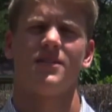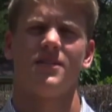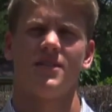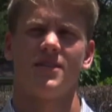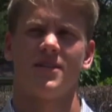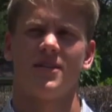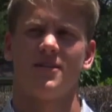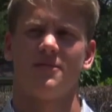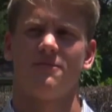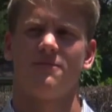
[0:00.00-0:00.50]

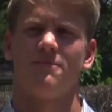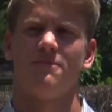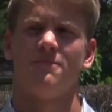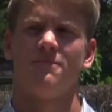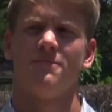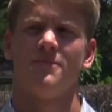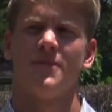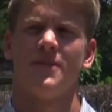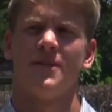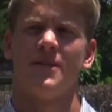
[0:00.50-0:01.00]
Yeah.
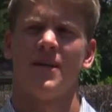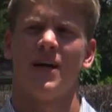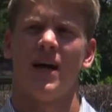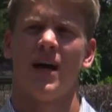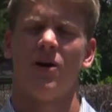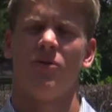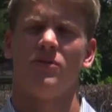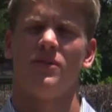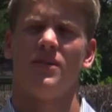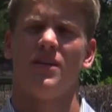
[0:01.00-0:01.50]

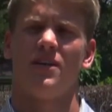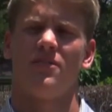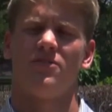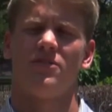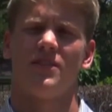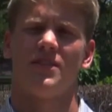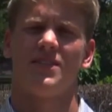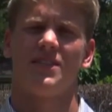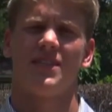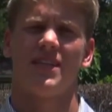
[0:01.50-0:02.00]
I would
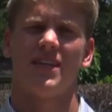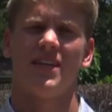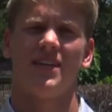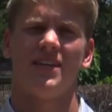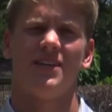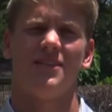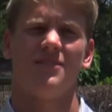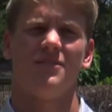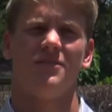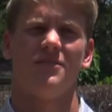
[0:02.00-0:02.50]
definitely
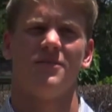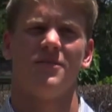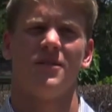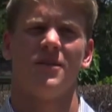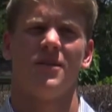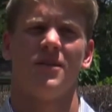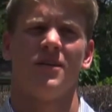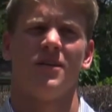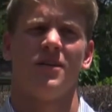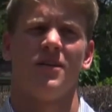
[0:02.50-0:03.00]
say
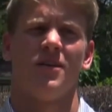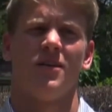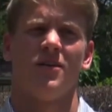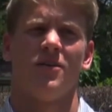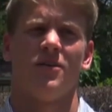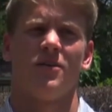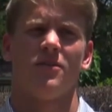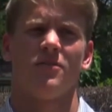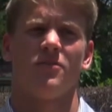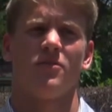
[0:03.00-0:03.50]

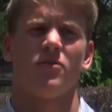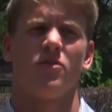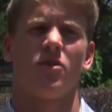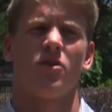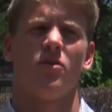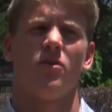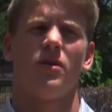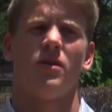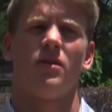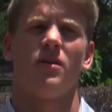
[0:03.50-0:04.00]

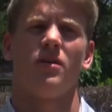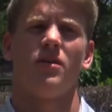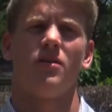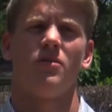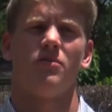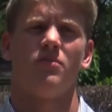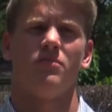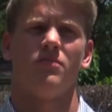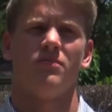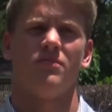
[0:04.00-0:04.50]
growing
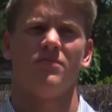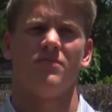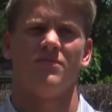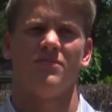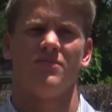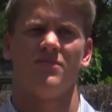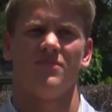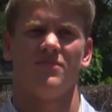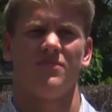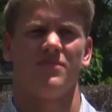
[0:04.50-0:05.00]
up
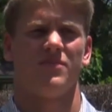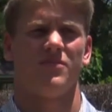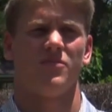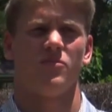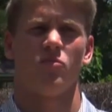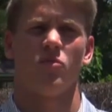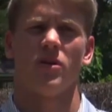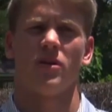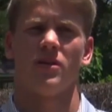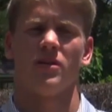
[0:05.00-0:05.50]

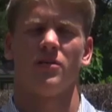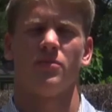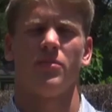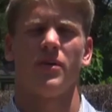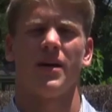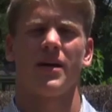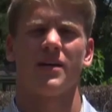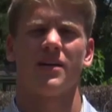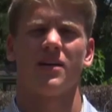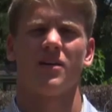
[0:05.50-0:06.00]
wearing the
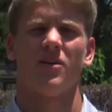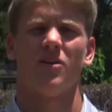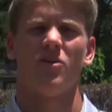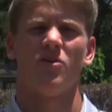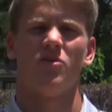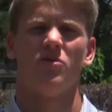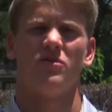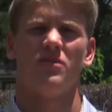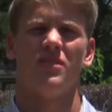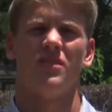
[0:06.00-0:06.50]
black and
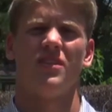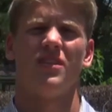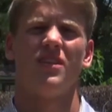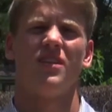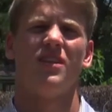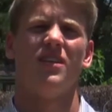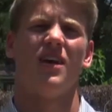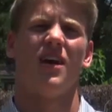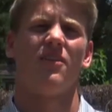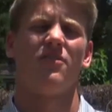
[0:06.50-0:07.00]
gold,
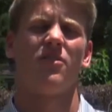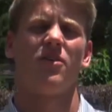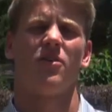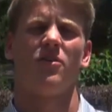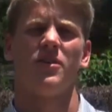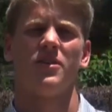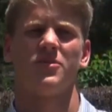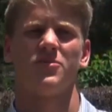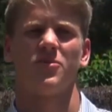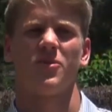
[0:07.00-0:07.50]
I've
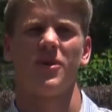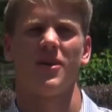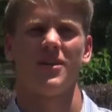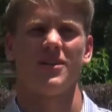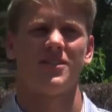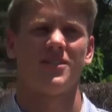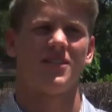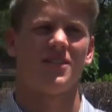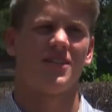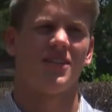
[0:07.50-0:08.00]
always
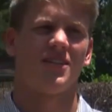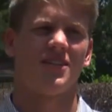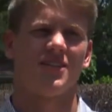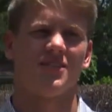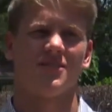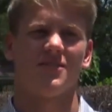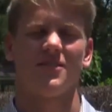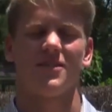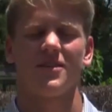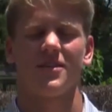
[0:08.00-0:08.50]
watched
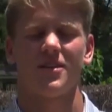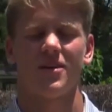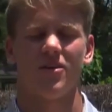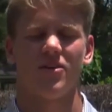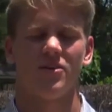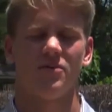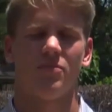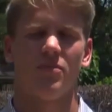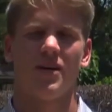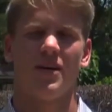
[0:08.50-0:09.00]

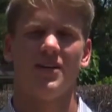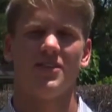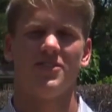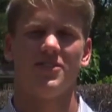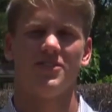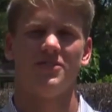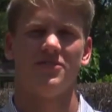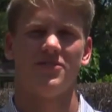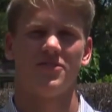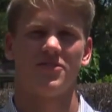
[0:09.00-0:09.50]
Cody
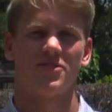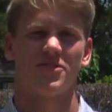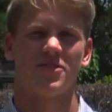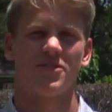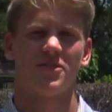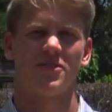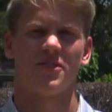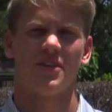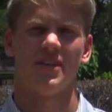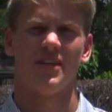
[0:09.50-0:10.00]
Blanchard for
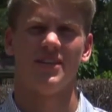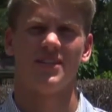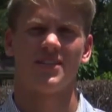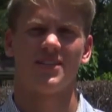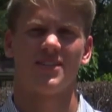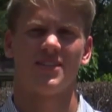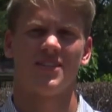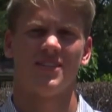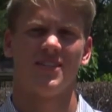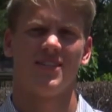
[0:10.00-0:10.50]
sure. He's